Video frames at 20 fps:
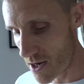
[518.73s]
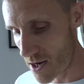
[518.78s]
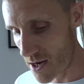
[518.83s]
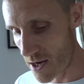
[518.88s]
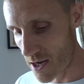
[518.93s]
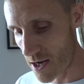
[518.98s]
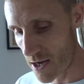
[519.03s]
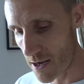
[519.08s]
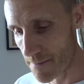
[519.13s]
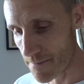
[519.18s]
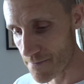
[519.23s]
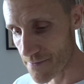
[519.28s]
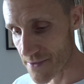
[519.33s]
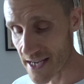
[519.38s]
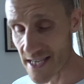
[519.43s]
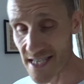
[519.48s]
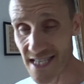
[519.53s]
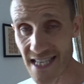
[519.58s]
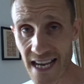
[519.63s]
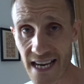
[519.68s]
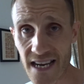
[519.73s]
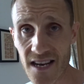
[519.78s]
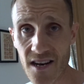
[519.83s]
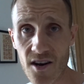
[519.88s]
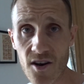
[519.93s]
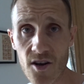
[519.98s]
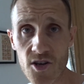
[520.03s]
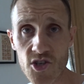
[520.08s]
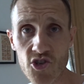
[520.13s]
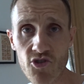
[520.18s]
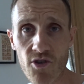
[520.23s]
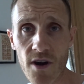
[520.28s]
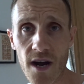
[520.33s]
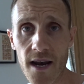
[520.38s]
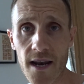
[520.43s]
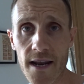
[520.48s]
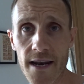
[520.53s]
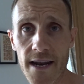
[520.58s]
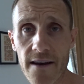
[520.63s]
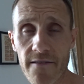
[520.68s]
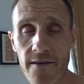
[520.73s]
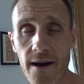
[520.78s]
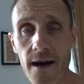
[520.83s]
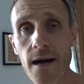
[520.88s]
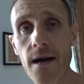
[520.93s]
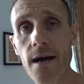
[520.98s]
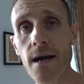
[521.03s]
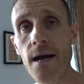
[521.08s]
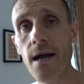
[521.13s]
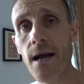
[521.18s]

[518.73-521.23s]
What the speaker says: It's taken a lot of trial and error.